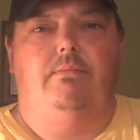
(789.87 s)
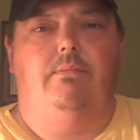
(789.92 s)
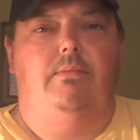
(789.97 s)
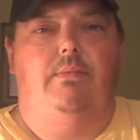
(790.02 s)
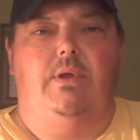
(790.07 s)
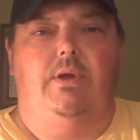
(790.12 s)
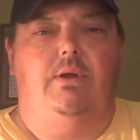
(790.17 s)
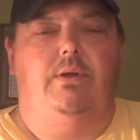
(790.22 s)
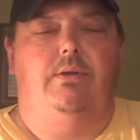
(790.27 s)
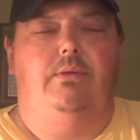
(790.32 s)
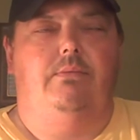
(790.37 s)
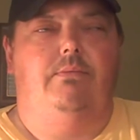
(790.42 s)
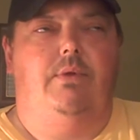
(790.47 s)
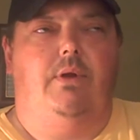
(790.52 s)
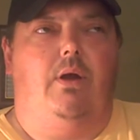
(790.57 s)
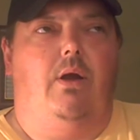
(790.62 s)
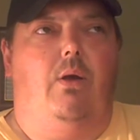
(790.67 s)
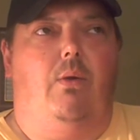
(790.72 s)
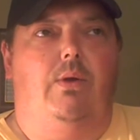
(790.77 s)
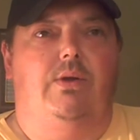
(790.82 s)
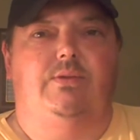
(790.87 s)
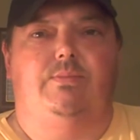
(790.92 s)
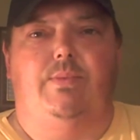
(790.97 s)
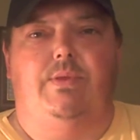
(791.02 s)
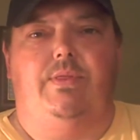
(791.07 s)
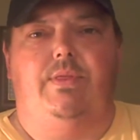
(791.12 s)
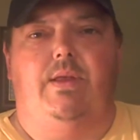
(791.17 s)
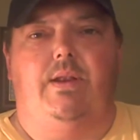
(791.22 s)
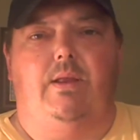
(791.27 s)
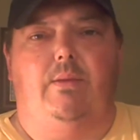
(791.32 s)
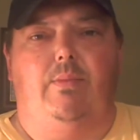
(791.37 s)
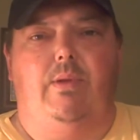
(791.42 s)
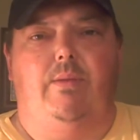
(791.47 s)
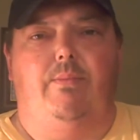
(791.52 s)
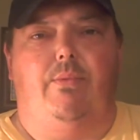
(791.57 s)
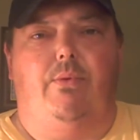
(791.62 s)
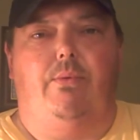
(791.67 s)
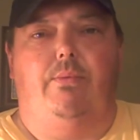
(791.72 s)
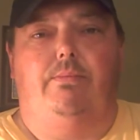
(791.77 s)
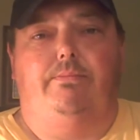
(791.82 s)
they're always pathetic
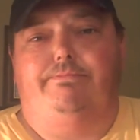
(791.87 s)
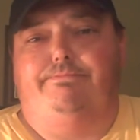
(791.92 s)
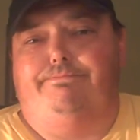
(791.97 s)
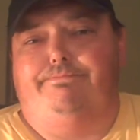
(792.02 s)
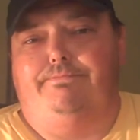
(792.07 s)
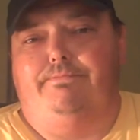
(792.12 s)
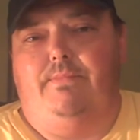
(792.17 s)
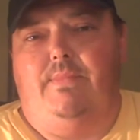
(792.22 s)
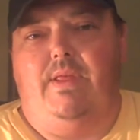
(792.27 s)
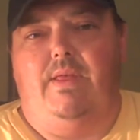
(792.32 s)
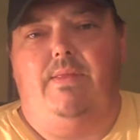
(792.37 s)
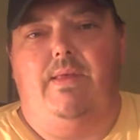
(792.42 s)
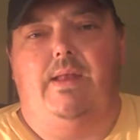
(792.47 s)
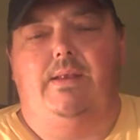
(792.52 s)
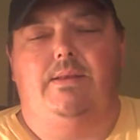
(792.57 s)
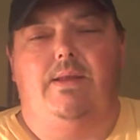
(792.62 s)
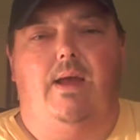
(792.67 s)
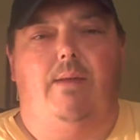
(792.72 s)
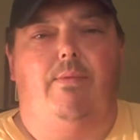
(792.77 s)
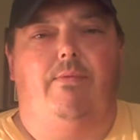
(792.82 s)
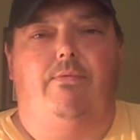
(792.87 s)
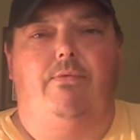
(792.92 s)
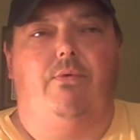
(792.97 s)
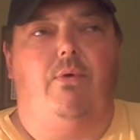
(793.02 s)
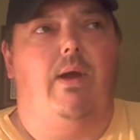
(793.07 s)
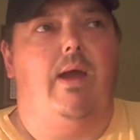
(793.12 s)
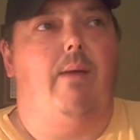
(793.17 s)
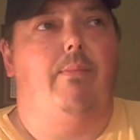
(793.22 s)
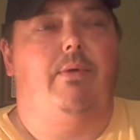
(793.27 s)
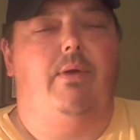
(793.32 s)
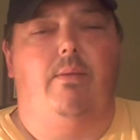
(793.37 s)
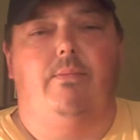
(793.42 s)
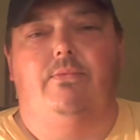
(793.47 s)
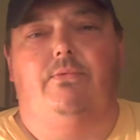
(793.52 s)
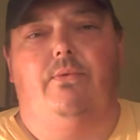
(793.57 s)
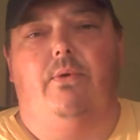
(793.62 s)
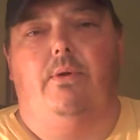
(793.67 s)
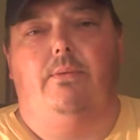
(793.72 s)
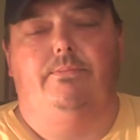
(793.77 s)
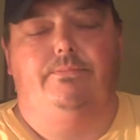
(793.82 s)
people that type of crap comes from.